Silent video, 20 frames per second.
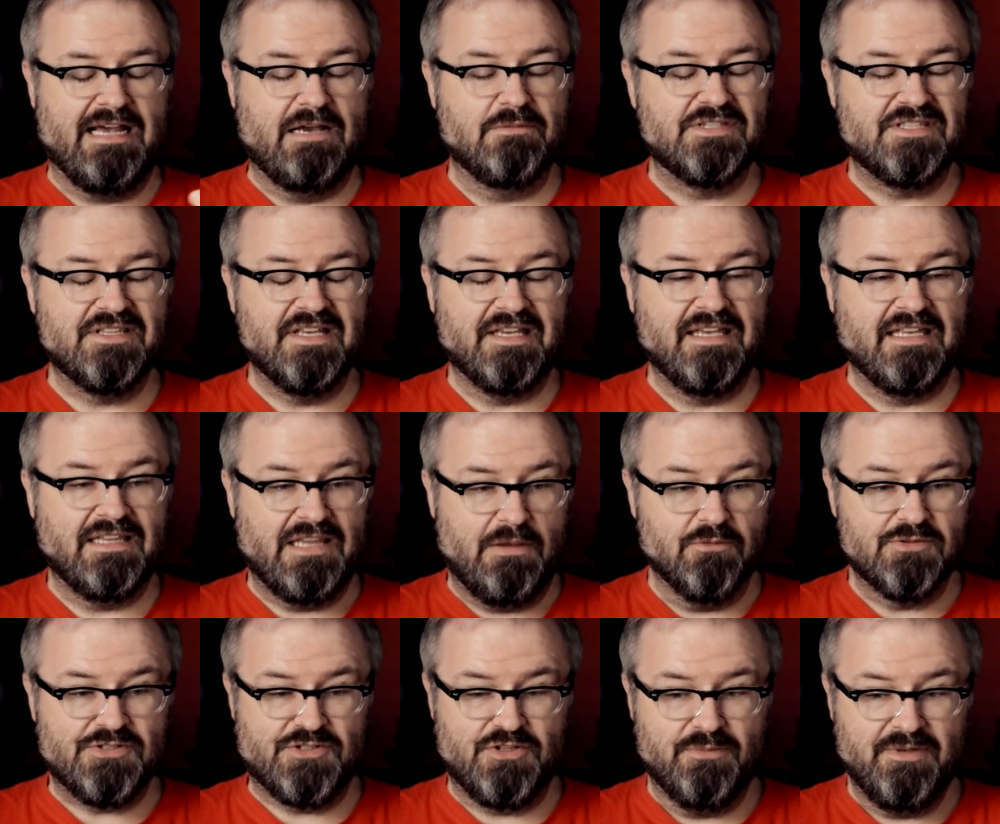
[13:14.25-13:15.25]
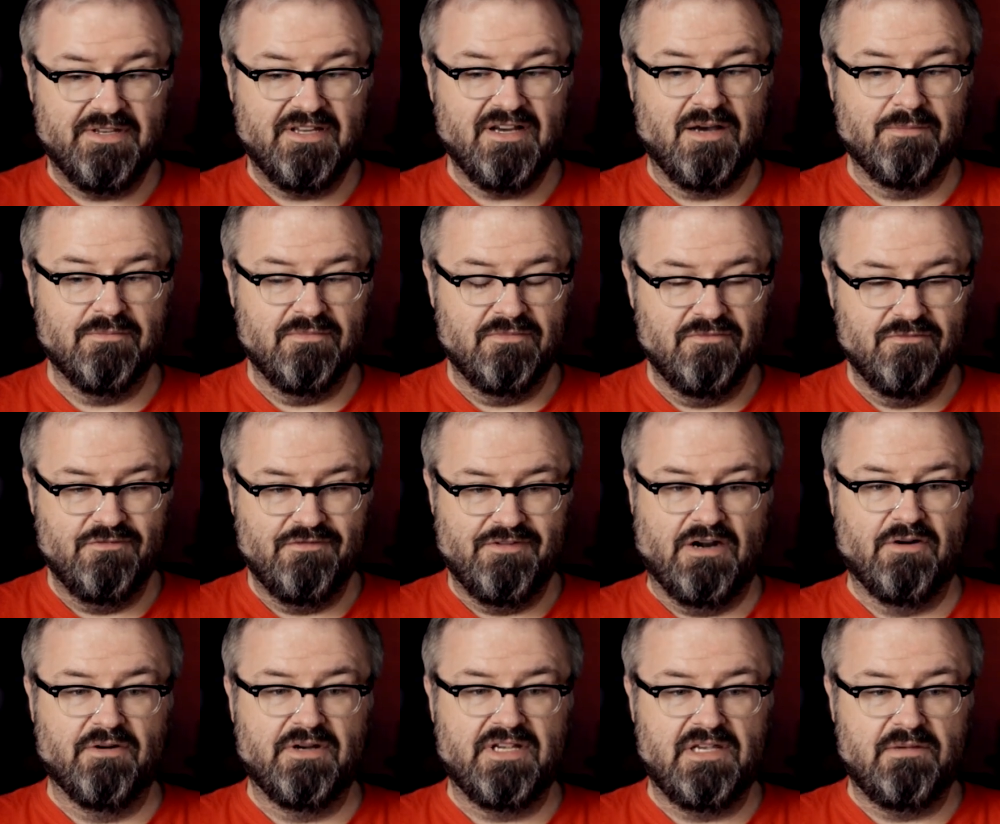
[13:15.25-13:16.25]
I was thinking they was going to become
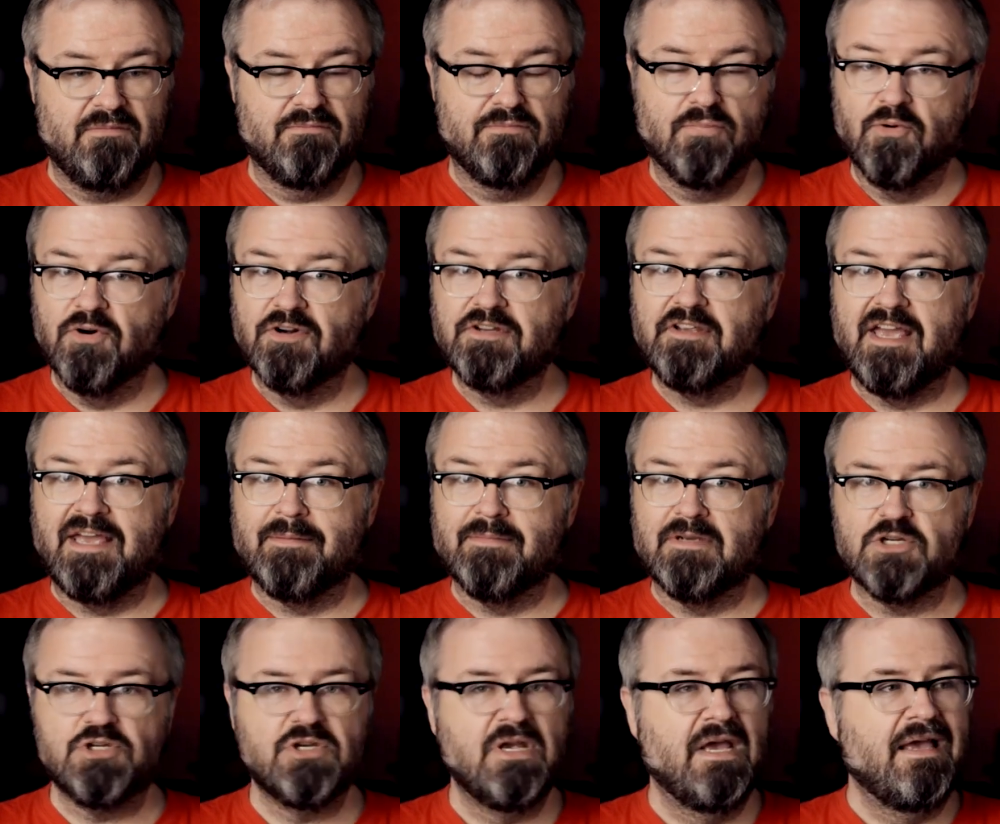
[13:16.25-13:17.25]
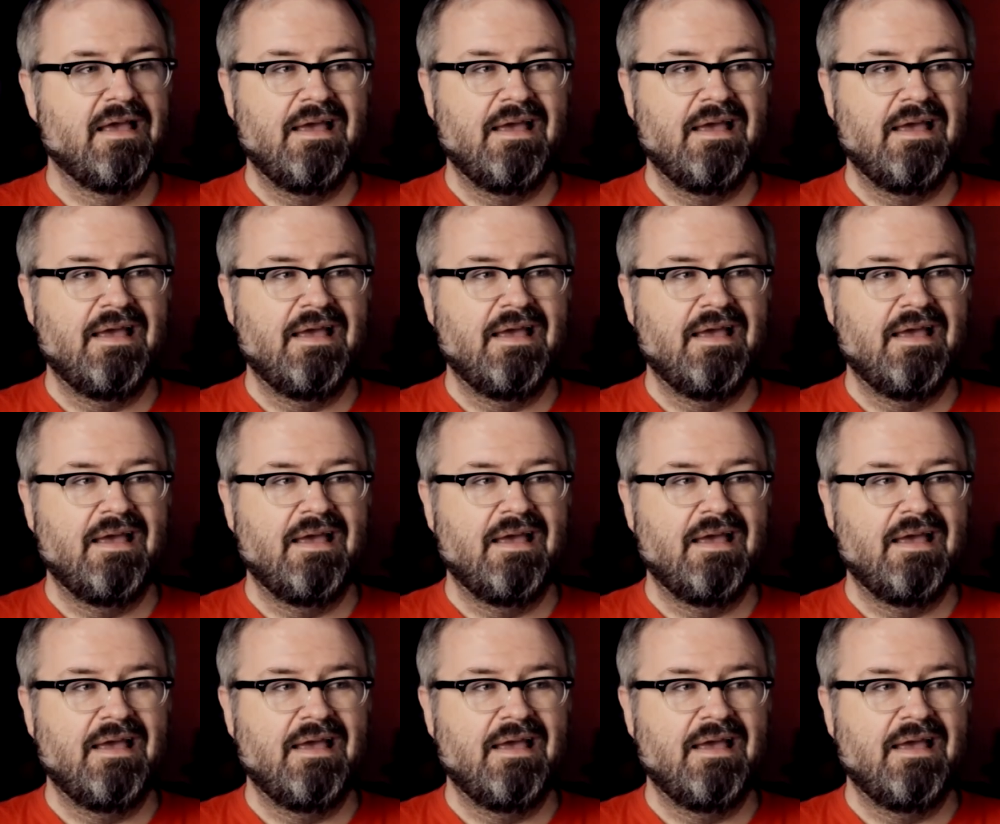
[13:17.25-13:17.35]
very board gameish,